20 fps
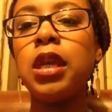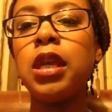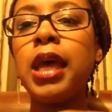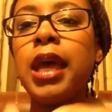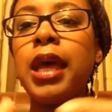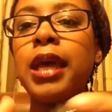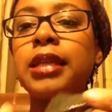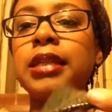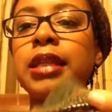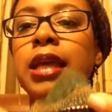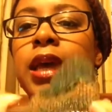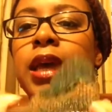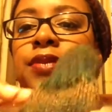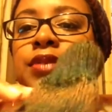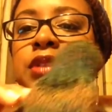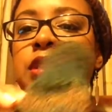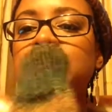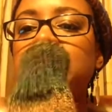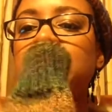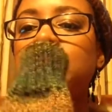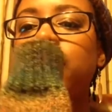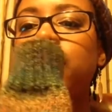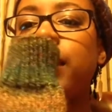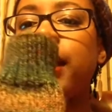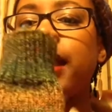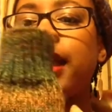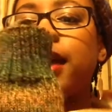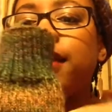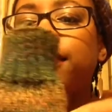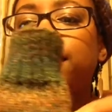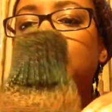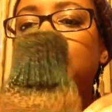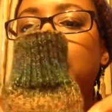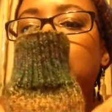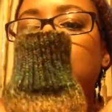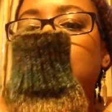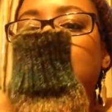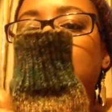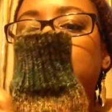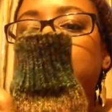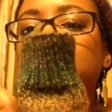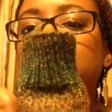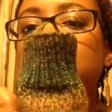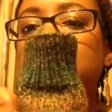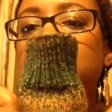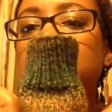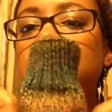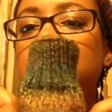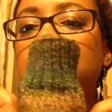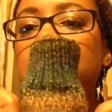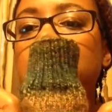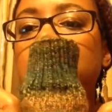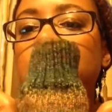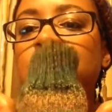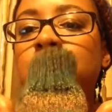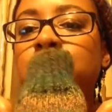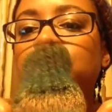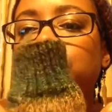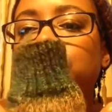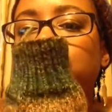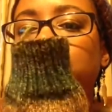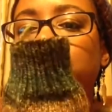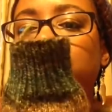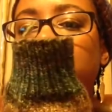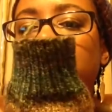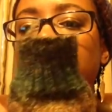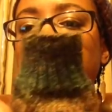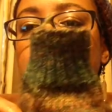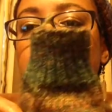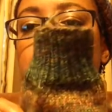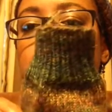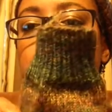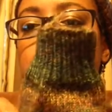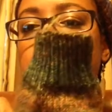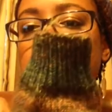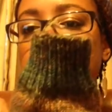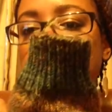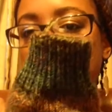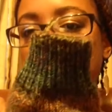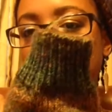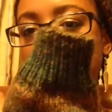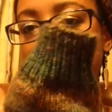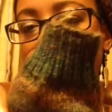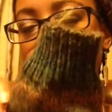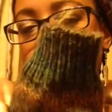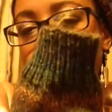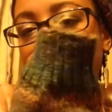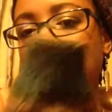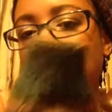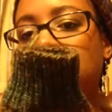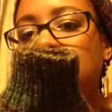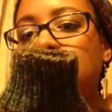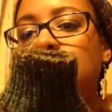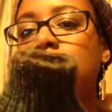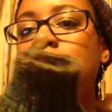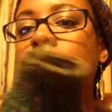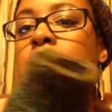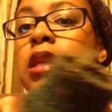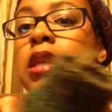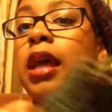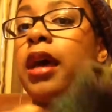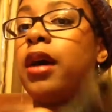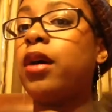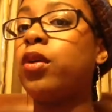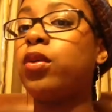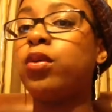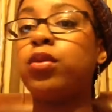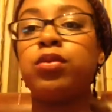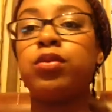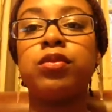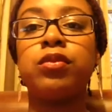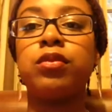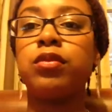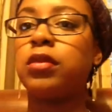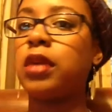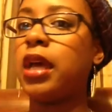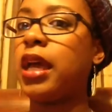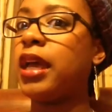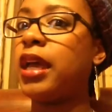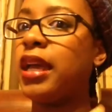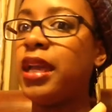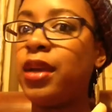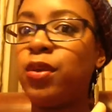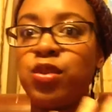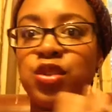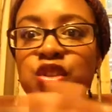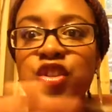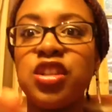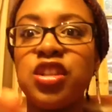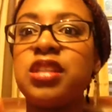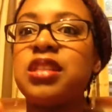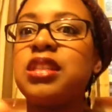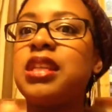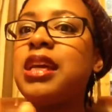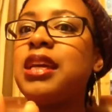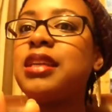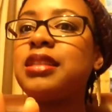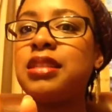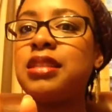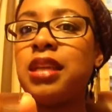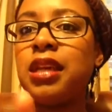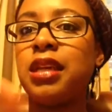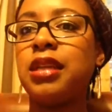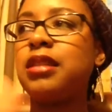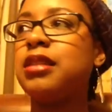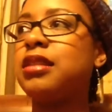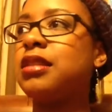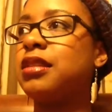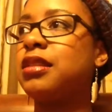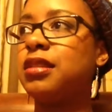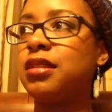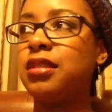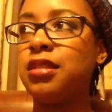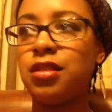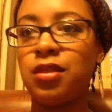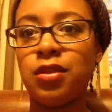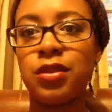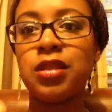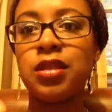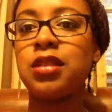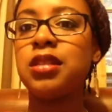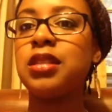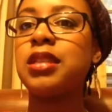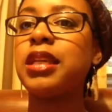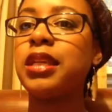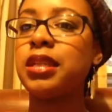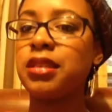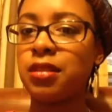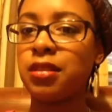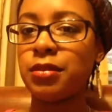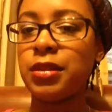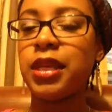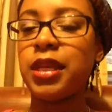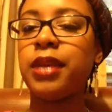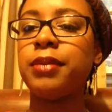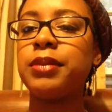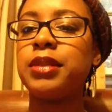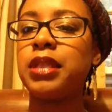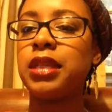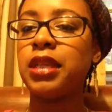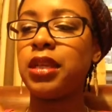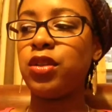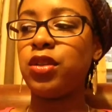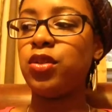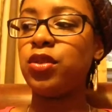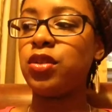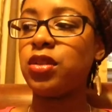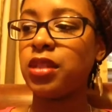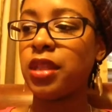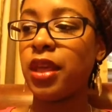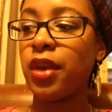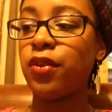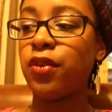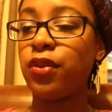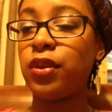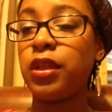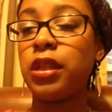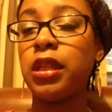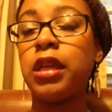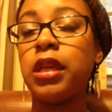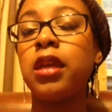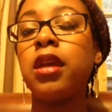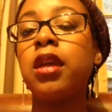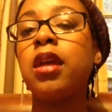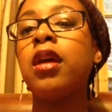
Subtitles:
And I have to tell you, I have not gotten into the groove of it yet. Now, it was just last night. You know, it's going to take some time to get used to that feeling.